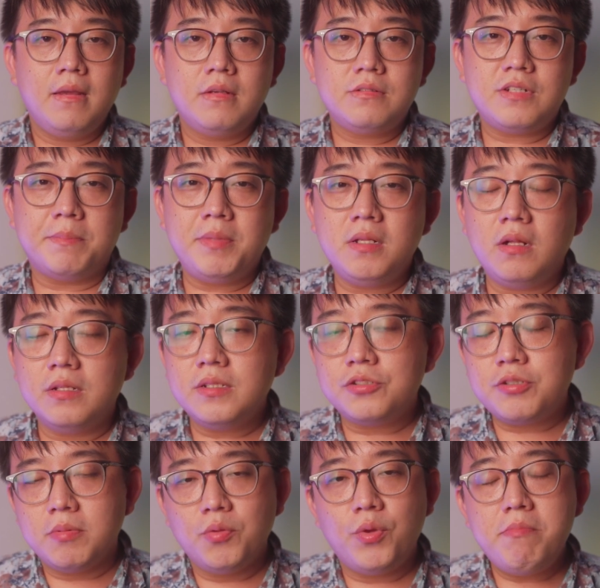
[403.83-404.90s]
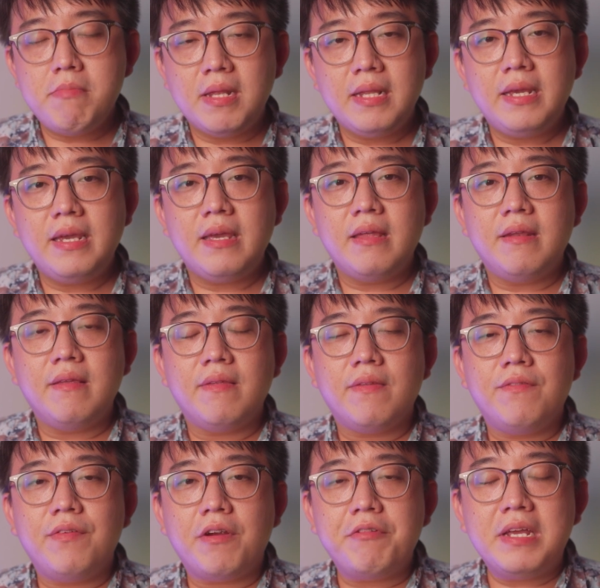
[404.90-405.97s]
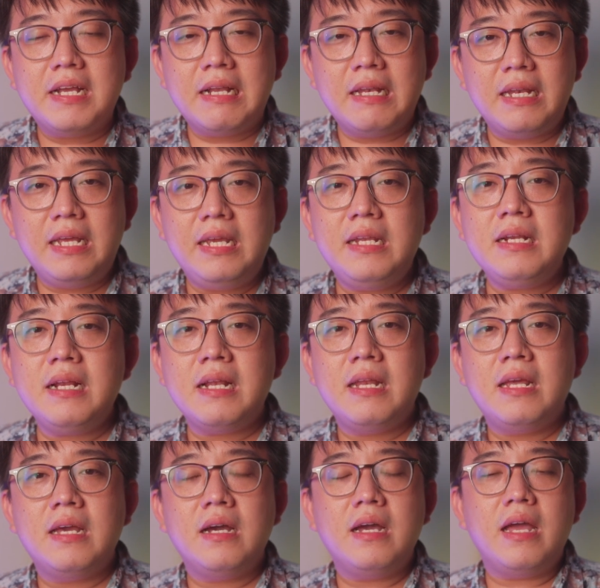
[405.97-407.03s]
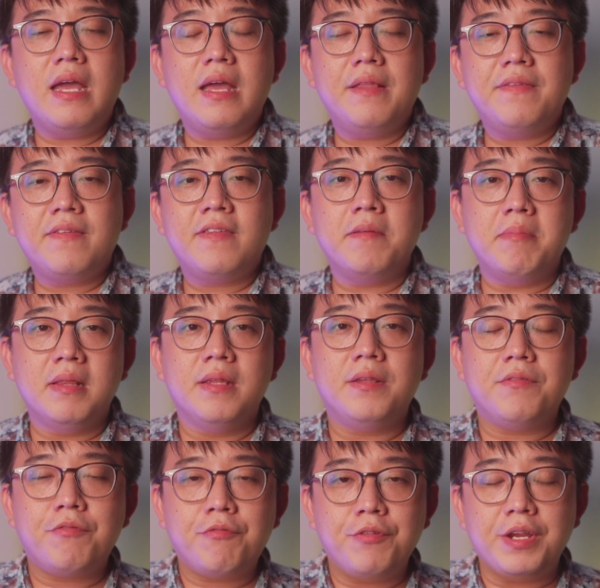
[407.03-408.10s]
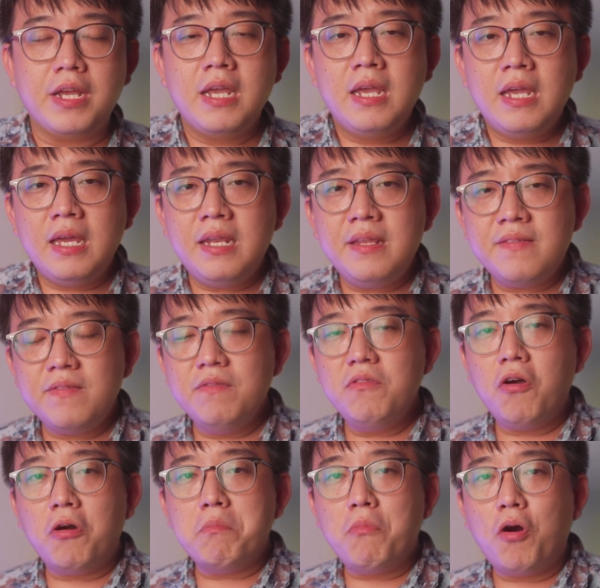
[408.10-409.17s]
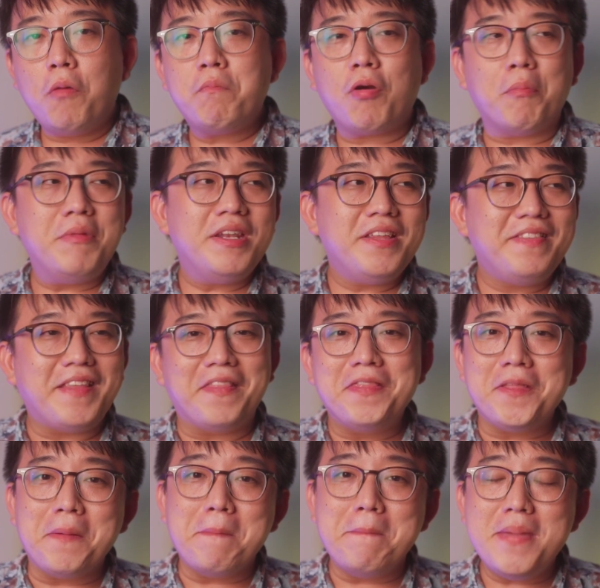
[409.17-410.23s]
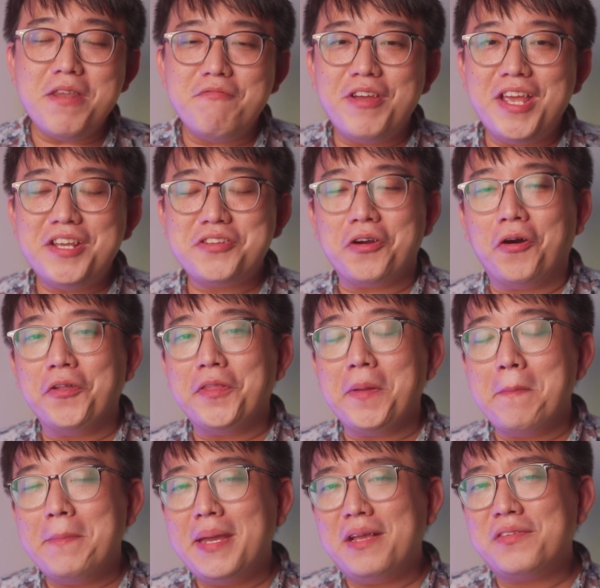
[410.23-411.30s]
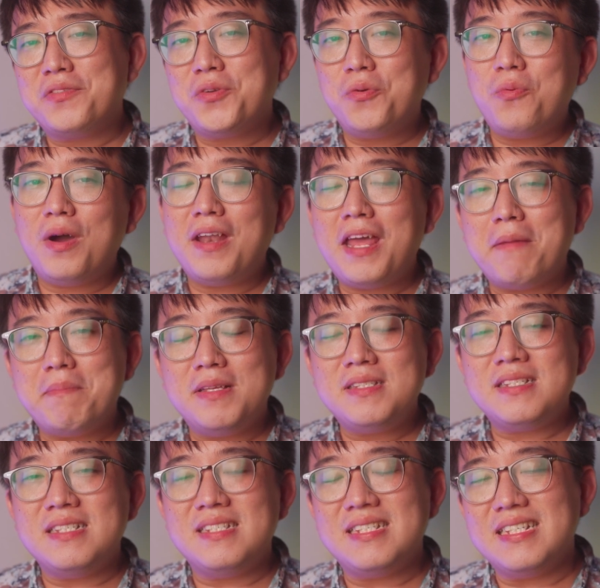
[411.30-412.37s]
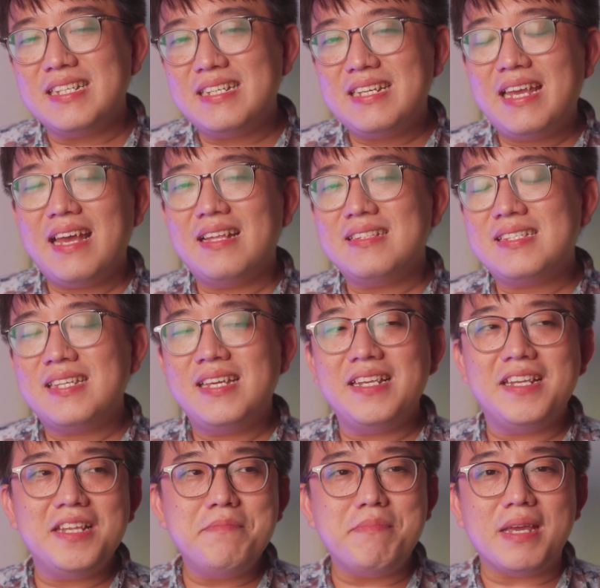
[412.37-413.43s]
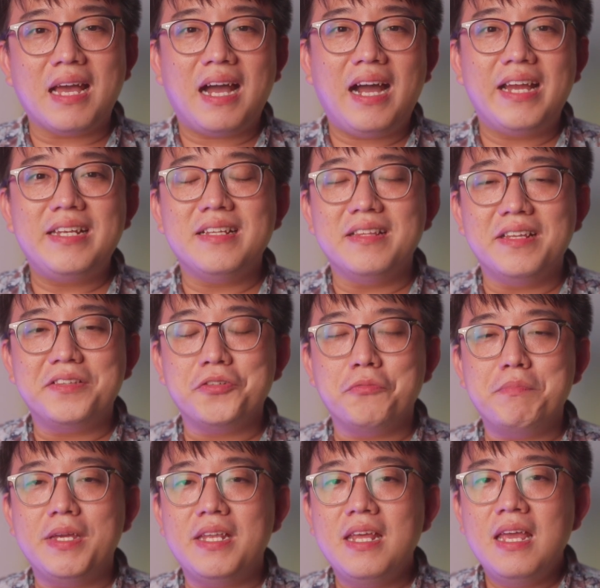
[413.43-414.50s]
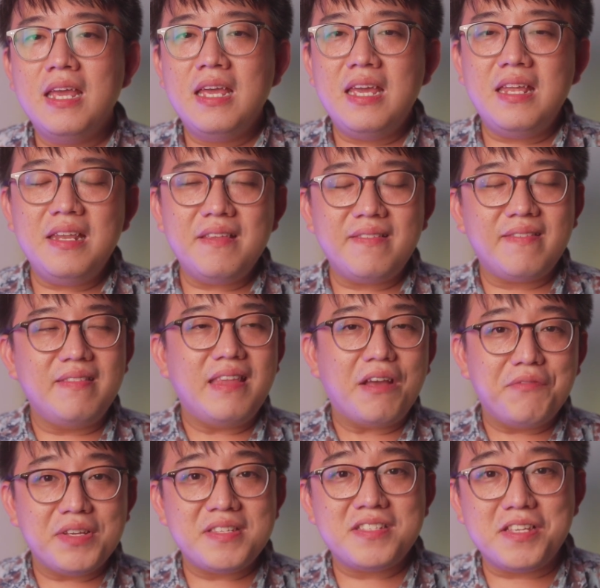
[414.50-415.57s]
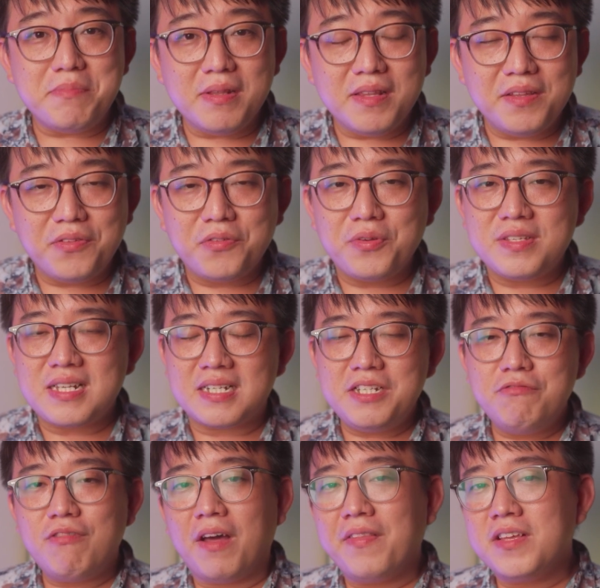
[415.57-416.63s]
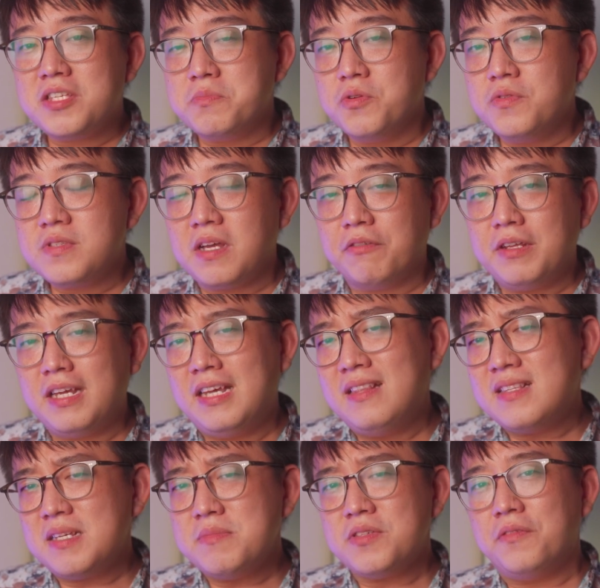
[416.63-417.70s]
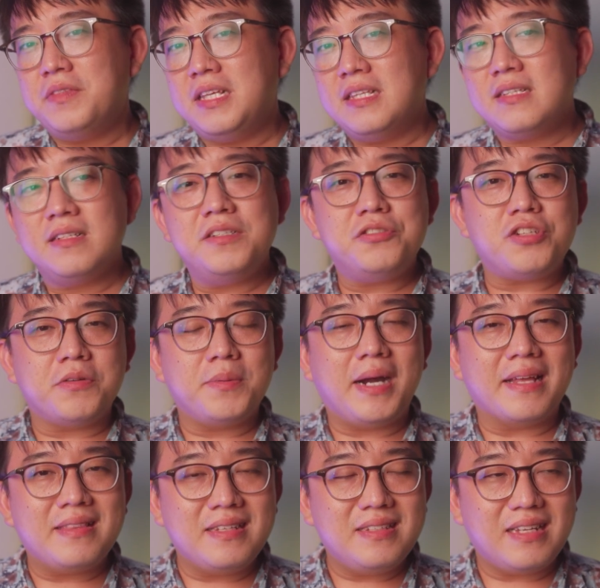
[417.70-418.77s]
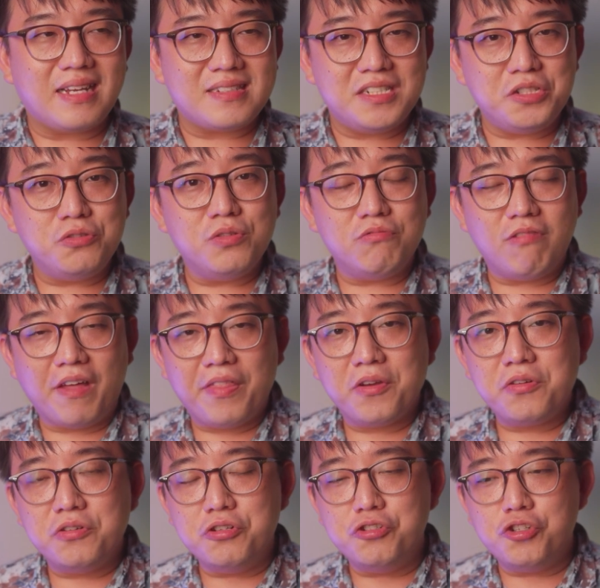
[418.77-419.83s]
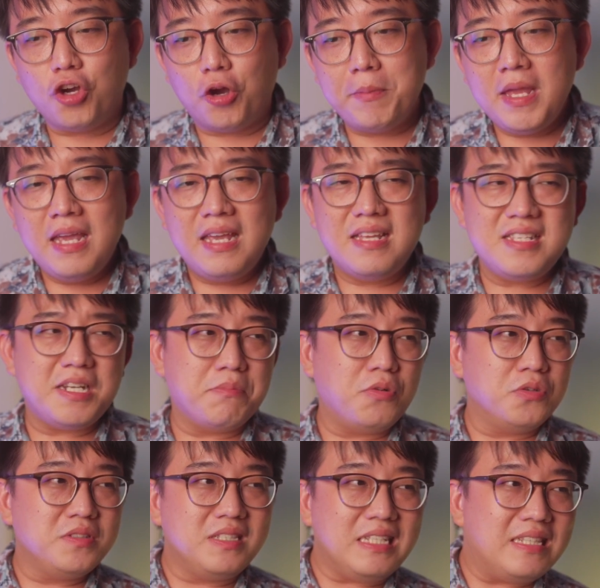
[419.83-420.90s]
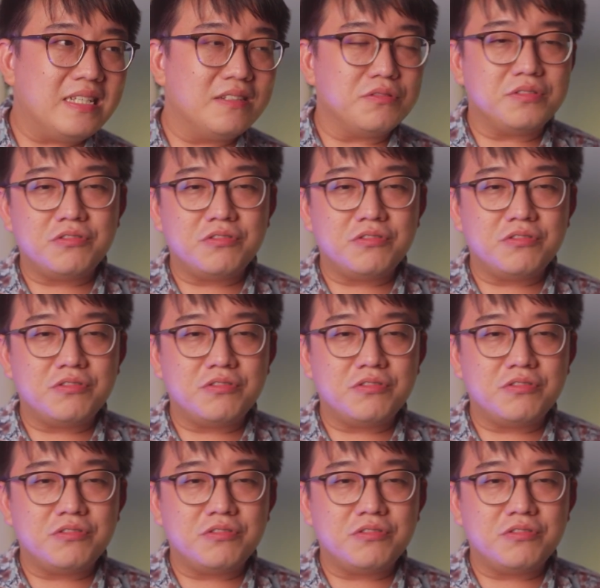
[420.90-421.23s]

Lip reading: Treble on the Tripowin Mele, it is very clean, clear and sibilant free. It is not more prominent than the mid-range or the bass, so what happens is it gets hidden behind a little bit. It is never sibilant, so it's actually rather smooth sounding. In terms of detail in treble, I think they actually do a rather good job. Is it the most detailed